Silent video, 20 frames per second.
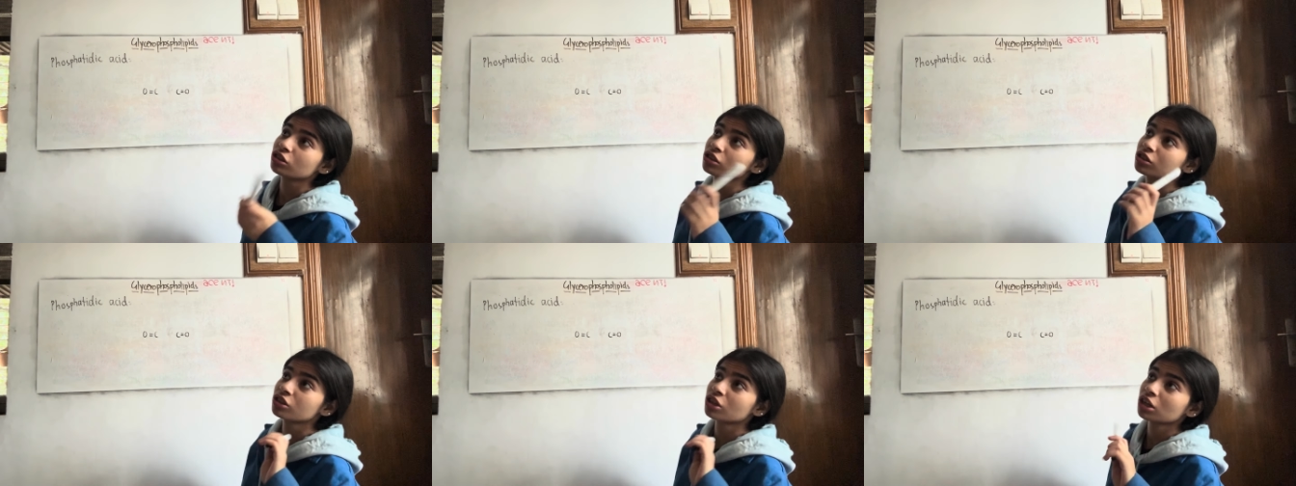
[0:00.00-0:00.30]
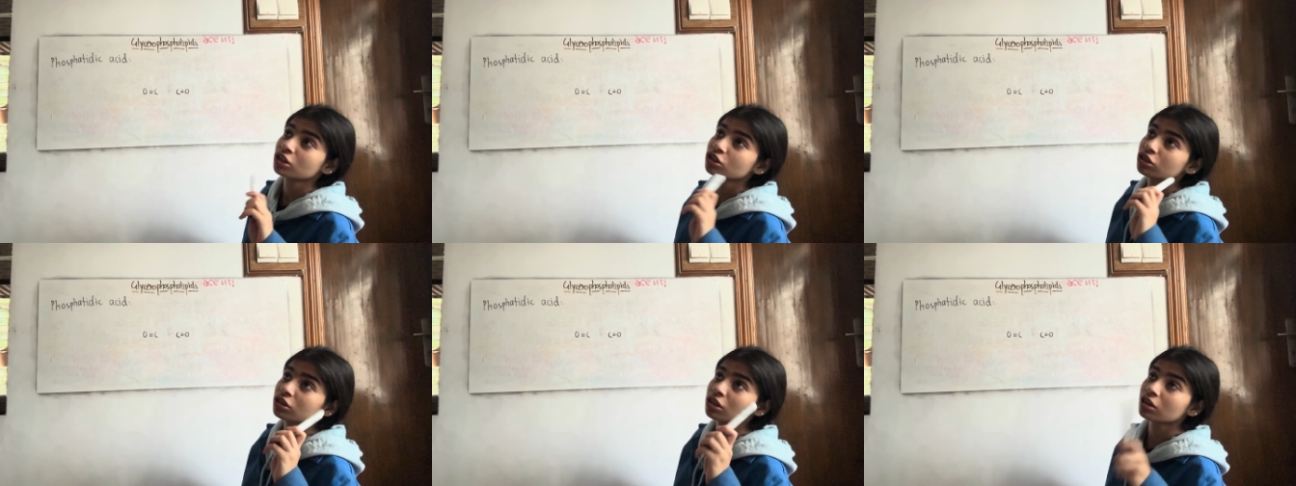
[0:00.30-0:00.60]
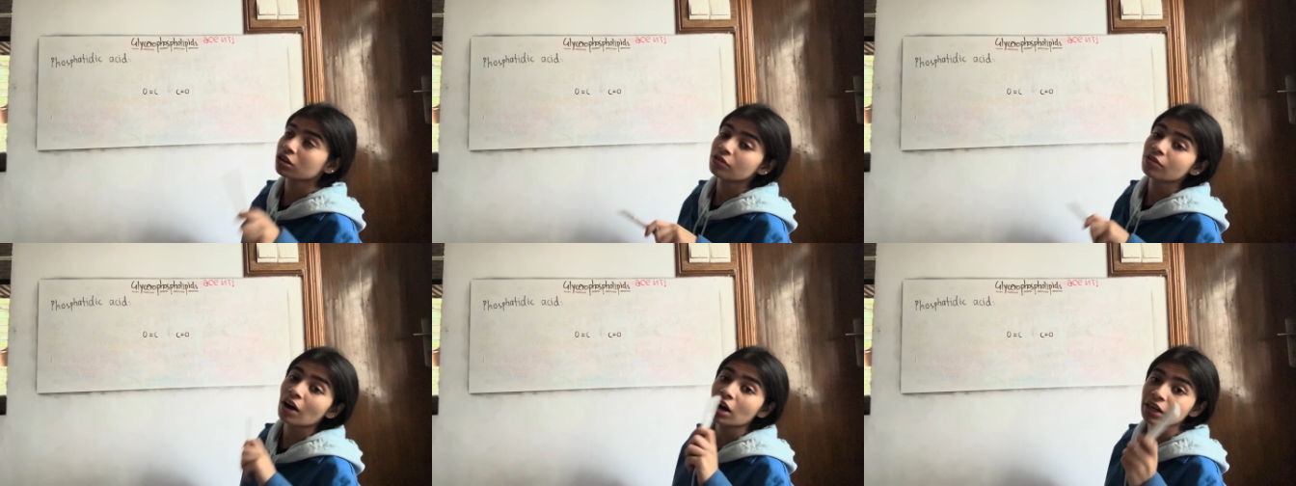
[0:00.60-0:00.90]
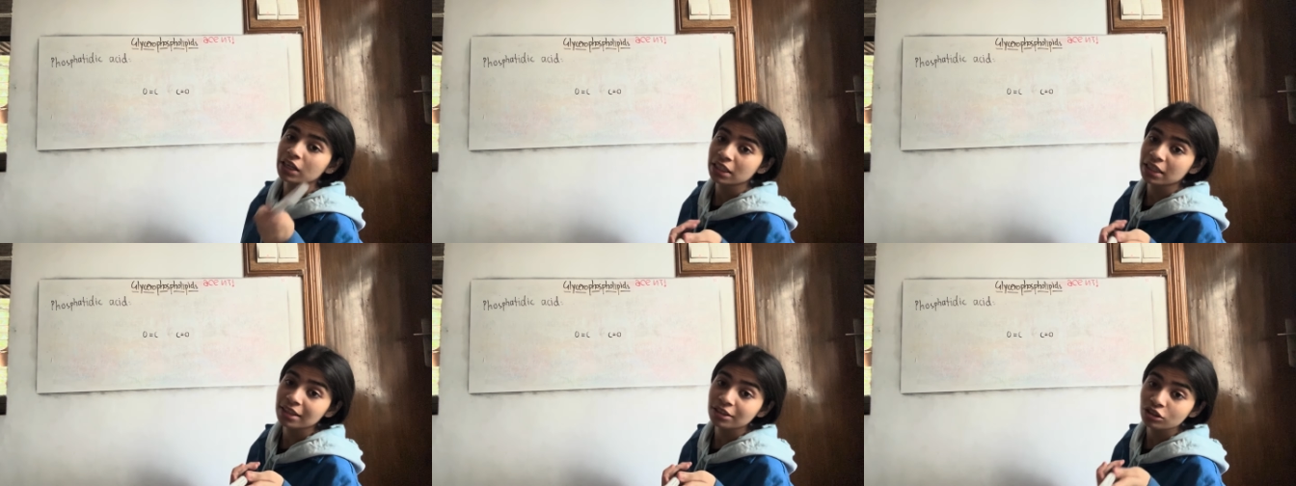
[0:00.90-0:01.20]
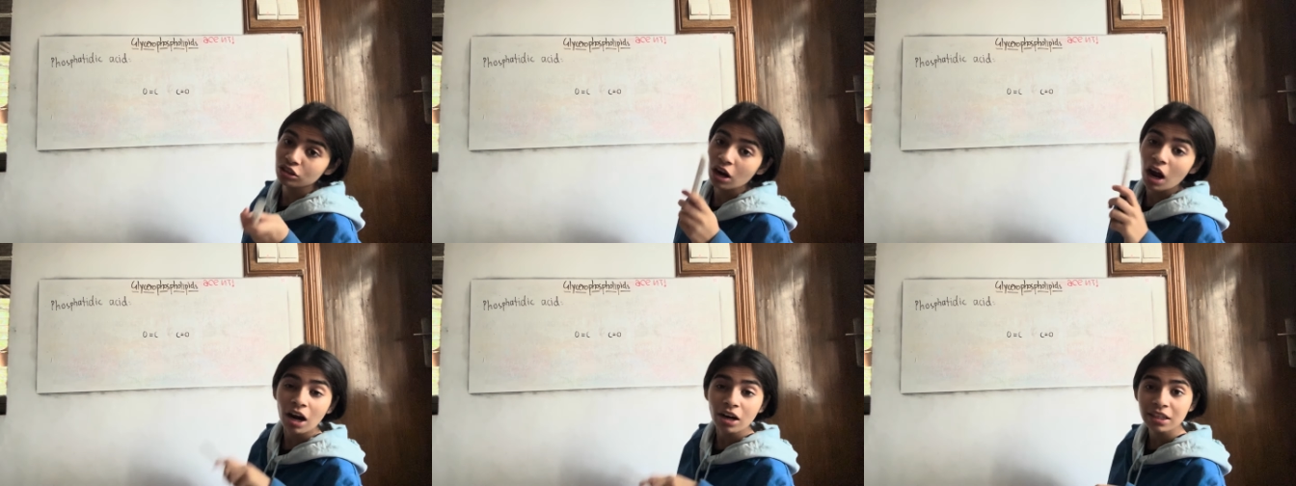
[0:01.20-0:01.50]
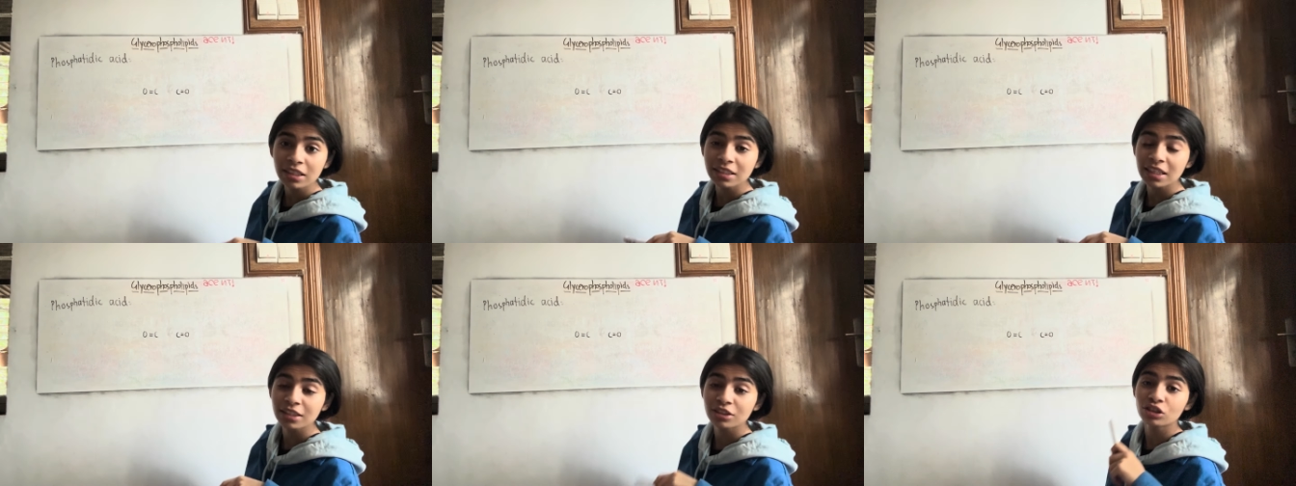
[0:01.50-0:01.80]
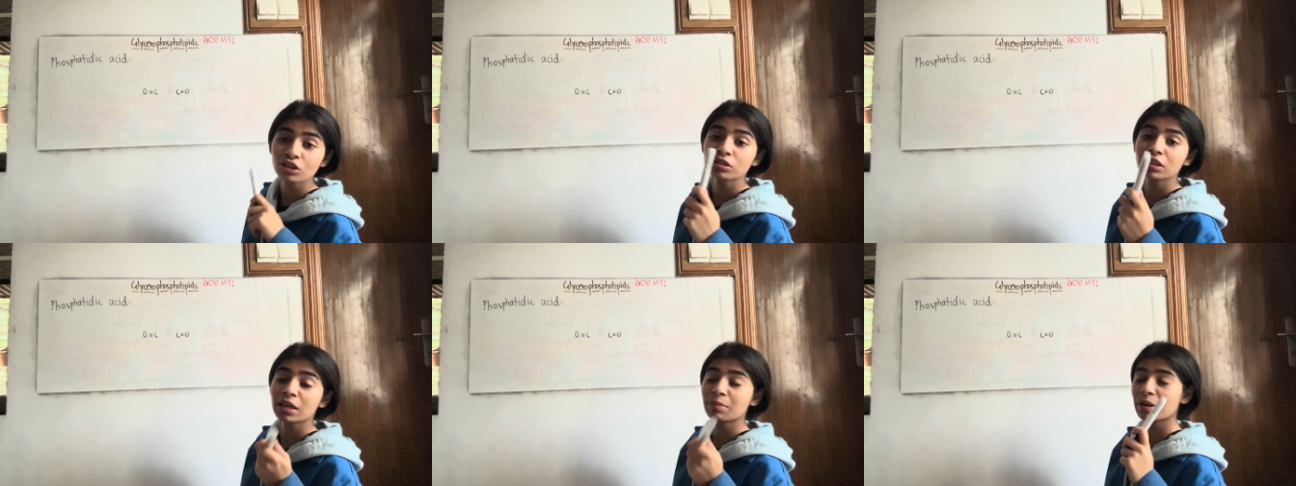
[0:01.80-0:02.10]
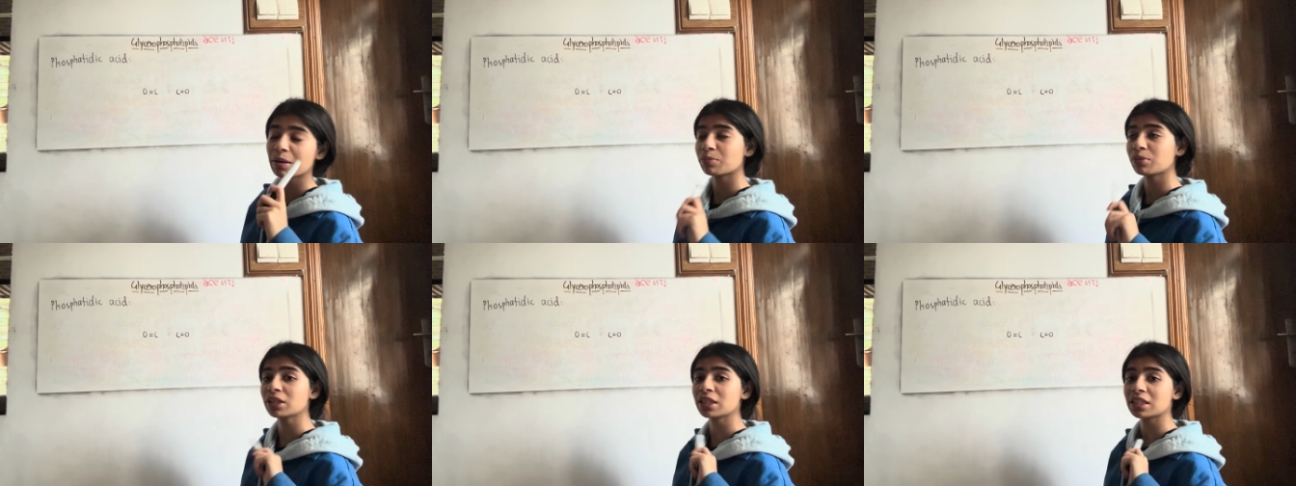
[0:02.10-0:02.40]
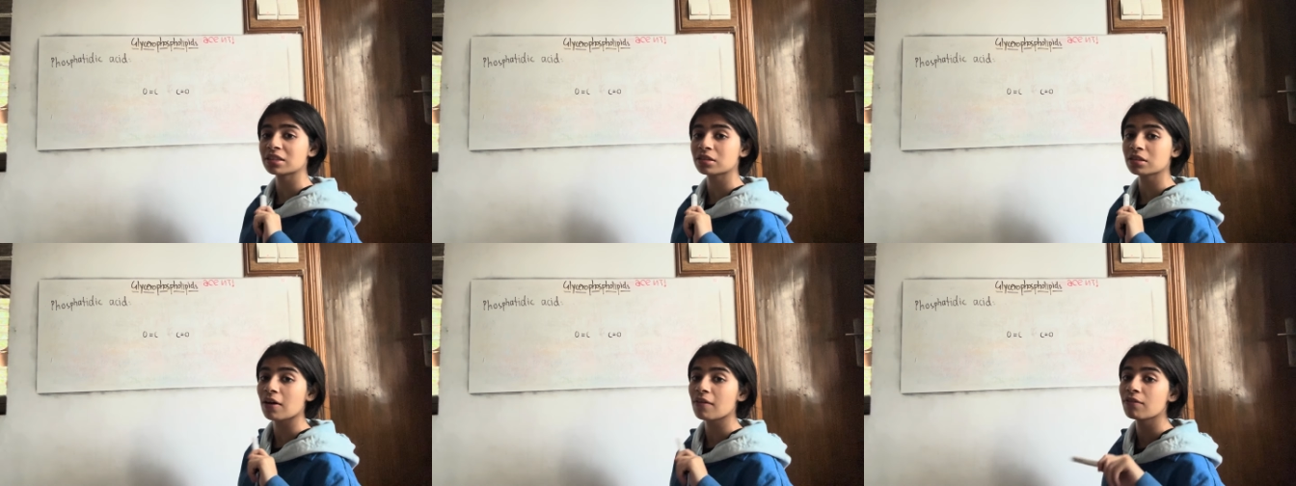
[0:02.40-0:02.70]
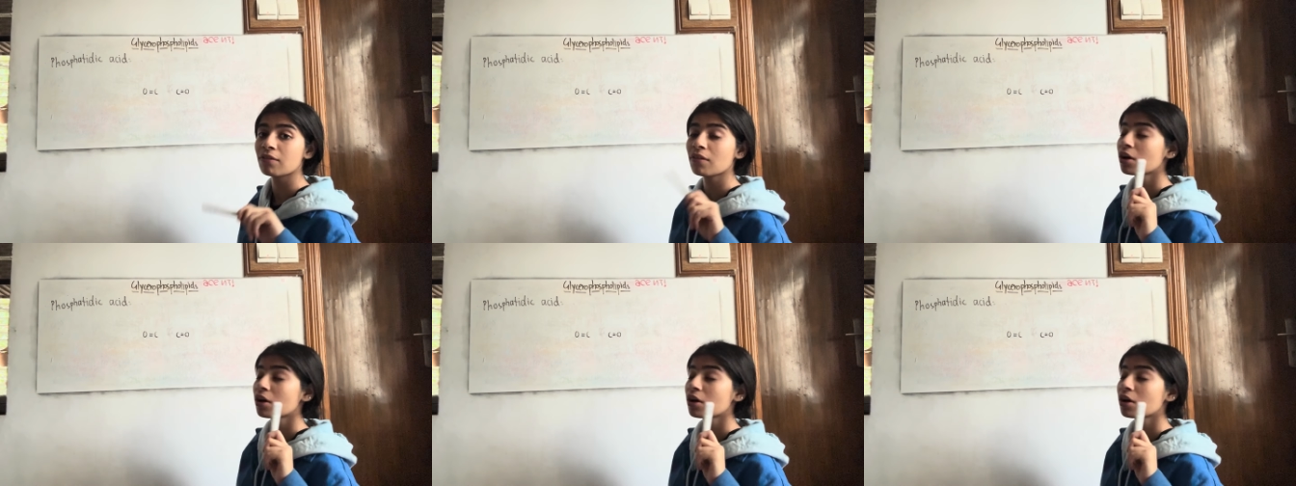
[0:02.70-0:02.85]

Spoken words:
Think of architecture. Architecture, they make pretty stuff.